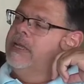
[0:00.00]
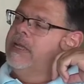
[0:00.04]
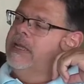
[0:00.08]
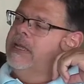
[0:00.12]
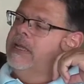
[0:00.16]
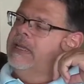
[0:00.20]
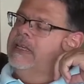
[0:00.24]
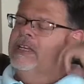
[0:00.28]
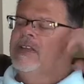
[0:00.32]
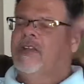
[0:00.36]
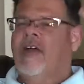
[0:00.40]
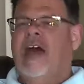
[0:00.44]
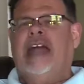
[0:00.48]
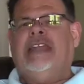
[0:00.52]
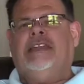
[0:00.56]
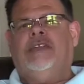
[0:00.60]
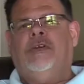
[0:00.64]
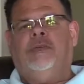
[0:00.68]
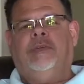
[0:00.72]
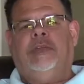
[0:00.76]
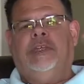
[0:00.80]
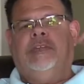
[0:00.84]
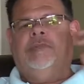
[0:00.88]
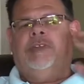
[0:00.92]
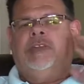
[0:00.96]
You know, I
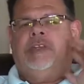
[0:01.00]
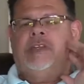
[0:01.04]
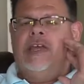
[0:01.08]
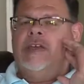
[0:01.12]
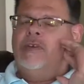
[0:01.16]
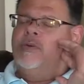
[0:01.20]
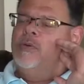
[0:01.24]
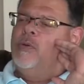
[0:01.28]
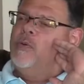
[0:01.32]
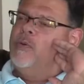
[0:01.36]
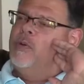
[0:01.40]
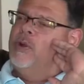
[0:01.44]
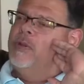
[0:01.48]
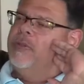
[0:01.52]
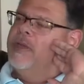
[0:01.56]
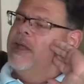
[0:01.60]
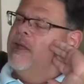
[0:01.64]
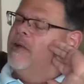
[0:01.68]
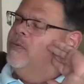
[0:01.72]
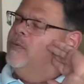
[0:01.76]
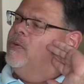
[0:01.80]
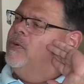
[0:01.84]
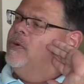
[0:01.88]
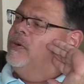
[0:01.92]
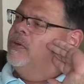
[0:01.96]
don't even know where
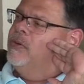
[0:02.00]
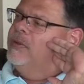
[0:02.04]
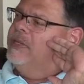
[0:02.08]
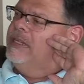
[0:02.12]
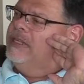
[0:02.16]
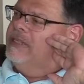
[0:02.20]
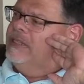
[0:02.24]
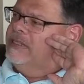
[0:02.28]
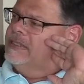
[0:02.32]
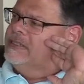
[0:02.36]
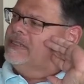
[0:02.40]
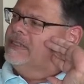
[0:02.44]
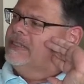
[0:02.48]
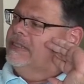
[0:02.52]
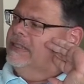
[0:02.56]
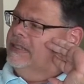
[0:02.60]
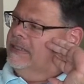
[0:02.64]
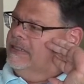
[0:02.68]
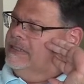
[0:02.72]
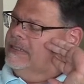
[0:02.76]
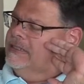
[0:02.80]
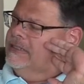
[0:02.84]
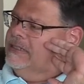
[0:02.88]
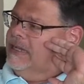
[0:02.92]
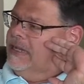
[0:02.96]
that world is
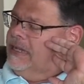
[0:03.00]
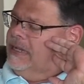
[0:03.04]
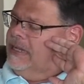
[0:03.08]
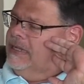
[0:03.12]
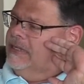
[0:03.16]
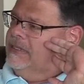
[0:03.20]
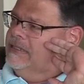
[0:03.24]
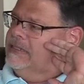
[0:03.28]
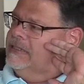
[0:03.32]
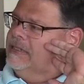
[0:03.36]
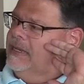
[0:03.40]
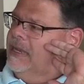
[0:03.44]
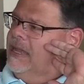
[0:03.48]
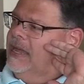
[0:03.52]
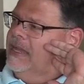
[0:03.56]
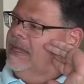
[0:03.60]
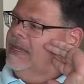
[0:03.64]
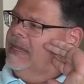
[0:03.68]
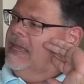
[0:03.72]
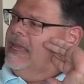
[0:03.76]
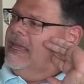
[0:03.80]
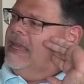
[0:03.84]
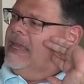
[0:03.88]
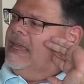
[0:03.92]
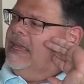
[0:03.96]
these days. Like,
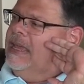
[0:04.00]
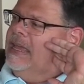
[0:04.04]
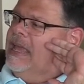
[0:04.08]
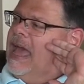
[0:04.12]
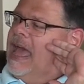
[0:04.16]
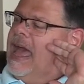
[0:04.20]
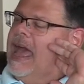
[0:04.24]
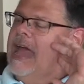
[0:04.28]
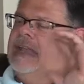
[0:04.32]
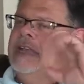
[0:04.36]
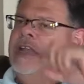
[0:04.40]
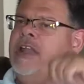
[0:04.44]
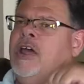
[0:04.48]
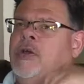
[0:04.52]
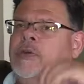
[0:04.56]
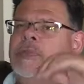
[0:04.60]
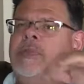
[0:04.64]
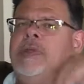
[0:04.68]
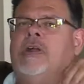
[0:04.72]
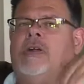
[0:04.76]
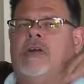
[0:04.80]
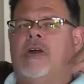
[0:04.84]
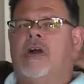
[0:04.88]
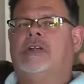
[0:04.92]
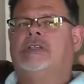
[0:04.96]
I know
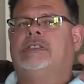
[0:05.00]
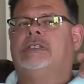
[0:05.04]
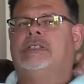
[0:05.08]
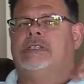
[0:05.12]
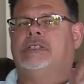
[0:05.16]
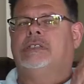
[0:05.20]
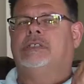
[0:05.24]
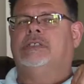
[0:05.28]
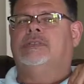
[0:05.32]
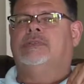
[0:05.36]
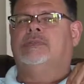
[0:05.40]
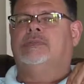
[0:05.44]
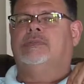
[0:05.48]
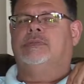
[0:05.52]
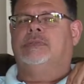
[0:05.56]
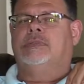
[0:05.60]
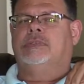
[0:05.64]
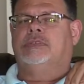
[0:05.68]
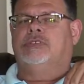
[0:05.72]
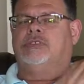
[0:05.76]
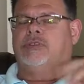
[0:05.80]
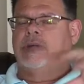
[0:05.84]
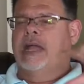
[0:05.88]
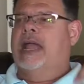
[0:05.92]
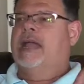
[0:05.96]
there are still
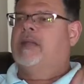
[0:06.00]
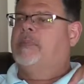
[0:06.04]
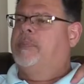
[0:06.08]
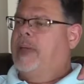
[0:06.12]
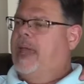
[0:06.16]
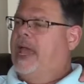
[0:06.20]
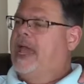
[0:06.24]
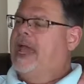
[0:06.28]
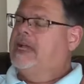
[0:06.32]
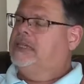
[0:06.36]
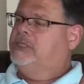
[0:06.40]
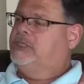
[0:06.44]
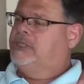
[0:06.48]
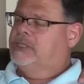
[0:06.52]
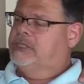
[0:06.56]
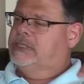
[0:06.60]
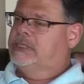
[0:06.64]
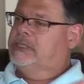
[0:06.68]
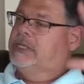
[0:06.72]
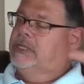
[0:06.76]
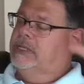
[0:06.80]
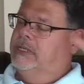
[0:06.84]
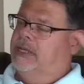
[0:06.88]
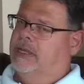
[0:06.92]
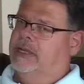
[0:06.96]
drag
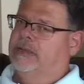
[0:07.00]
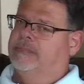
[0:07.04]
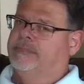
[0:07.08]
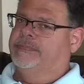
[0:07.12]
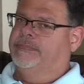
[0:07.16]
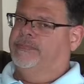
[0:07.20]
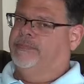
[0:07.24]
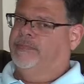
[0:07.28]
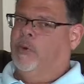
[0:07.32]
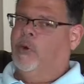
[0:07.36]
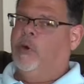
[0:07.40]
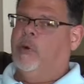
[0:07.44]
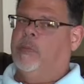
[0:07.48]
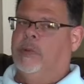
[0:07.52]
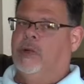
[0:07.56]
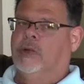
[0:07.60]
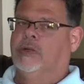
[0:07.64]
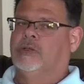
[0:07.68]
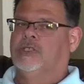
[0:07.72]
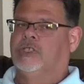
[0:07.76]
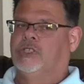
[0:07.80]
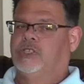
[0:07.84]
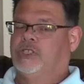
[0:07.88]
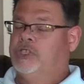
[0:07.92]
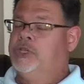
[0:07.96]
pageants. A former
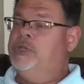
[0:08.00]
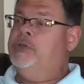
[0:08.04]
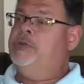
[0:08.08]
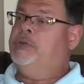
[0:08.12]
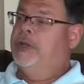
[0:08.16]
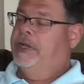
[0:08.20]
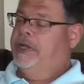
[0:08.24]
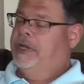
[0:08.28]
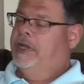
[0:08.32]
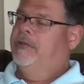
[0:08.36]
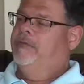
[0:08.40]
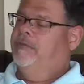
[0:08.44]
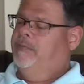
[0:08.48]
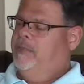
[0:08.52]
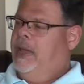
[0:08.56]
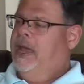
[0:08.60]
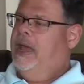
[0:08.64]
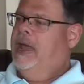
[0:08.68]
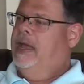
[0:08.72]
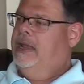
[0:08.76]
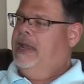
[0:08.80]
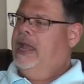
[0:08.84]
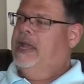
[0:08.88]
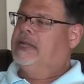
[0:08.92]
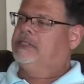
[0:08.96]
student of
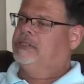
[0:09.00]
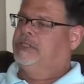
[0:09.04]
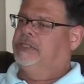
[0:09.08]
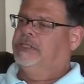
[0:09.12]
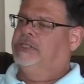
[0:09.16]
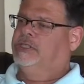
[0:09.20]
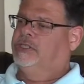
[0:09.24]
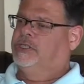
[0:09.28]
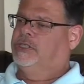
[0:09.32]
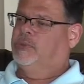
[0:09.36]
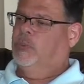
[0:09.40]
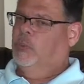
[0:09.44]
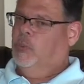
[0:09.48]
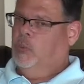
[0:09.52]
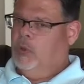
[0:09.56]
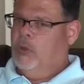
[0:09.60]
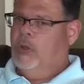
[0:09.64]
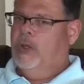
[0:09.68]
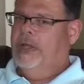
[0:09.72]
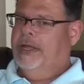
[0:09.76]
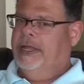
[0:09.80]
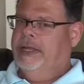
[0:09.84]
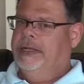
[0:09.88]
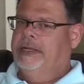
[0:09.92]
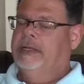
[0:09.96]
mine actually just
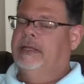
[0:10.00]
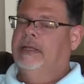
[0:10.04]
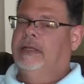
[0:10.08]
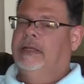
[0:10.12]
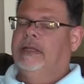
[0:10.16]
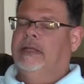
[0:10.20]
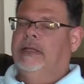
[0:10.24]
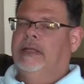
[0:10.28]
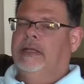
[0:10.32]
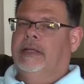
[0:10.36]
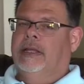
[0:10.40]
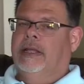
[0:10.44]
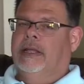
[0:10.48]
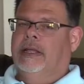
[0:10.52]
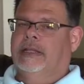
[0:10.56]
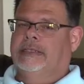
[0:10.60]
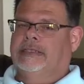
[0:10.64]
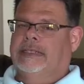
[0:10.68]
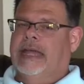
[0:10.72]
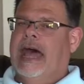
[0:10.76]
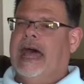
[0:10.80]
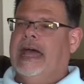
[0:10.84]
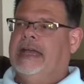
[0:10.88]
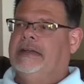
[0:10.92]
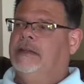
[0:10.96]
won a
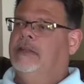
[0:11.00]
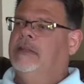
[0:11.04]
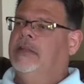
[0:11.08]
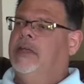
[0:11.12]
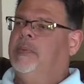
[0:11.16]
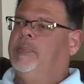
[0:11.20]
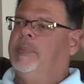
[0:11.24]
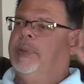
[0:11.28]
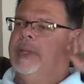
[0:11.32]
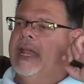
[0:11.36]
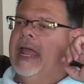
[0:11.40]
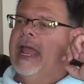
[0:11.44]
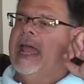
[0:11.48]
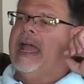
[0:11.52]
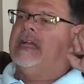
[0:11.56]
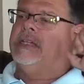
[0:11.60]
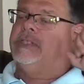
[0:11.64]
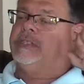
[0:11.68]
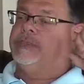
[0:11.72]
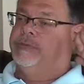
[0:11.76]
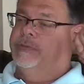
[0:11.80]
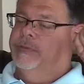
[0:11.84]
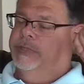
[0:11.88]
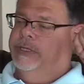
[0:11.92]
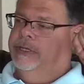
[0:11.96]
title up in
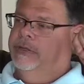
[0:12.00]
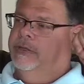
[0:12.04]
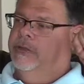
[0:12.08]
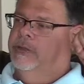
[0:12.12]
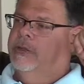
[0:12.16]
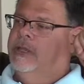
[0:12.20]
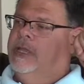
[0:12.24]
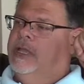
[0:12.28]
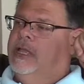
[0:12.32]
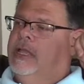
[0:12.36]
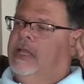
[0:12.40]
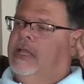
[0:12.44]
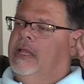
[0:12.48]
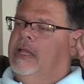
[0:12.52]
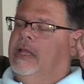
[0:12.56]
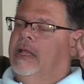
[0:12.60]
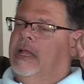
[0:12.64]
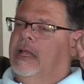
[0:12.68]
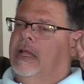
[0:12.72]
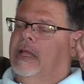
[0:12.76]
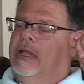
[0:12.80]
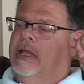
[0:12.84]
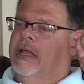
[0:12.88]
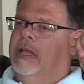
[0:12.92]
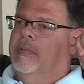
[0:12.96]
Asheville,
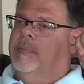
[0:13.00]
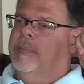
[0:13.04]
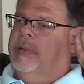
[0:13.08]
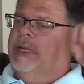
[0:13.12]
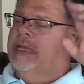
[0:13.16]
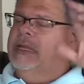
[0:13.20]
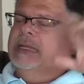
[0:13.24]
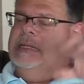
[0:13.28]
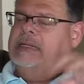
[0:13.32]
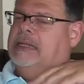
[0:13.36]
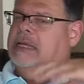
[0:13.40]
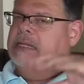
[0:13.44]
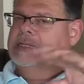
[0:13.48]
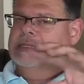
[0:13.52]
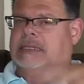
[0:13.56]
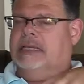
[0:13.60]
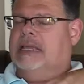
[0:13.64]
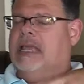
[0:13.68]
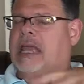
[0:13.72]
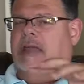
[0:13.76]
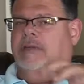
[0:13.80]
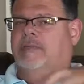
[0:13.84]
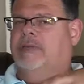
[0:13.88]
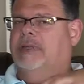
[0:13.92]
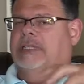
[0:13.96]
but he does a
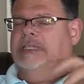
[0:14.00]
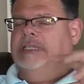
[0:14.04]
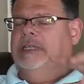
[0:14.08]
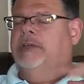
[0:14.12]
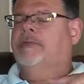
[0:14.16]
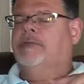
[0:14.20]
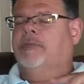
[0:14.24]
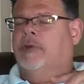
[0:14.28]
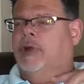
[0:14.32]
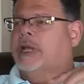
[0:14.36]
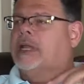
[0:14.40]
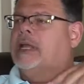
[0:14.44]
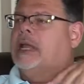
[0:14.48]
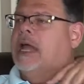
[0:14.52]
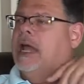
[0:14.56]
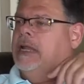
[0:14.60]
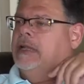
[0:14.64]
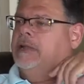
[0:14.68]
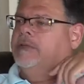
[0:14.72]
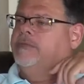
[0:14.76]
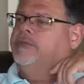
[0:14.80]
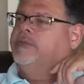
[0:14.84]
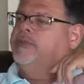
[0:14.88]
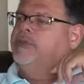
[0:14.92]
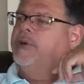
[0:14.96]
kind of a different kind
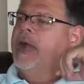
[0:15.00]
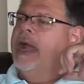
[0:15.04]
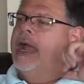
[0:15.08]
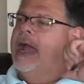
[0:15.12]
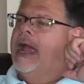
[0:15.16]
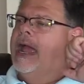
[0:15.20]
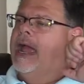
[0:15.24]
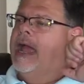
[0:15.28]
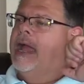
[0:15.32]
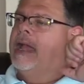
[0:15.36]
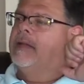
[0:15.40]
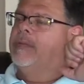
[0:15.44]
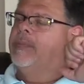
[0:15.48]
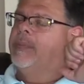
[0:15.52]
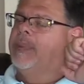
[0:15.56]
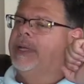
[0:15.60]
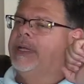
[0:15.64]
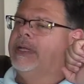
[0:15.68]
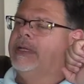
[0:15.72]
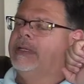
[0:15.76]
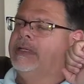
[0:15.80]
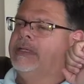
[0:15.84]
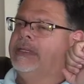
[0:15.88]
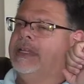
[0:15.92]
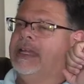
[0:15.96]
of drag.
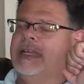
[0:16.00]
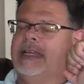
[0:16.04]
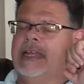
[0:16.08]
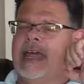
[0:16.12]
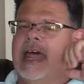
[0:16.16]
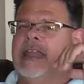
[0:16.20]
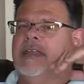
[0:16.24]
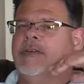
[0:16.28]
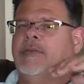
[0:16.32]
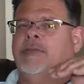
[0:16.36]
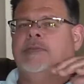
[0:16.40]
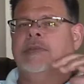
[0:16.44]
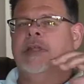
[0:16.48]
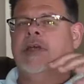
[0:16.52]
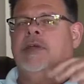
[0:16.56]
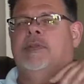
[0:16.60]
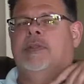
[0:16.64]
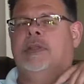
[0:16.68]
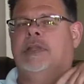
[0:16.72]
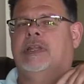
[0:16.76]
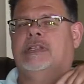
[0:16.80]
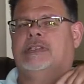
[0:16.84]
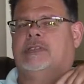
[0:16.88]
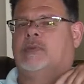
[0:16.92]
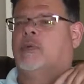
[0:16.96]
But yeah, I don't know
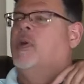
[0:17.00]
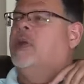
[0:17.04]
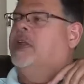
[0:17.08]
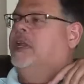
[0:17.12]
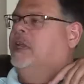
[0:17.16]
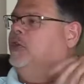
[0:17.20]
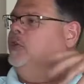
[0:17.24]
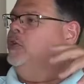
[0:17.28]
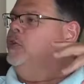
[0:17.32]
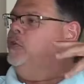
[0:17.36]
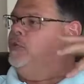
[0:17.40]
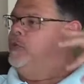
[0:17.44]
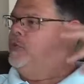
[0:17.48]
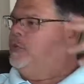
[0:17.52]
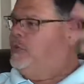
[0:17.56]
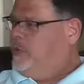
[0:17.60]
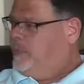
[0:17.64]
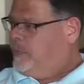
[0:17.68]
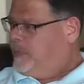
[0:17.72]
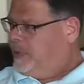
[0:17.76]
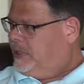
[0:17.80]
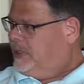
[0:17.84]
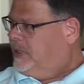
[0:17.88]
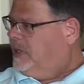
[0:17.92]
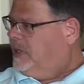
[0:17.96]
that it's what it used to be. It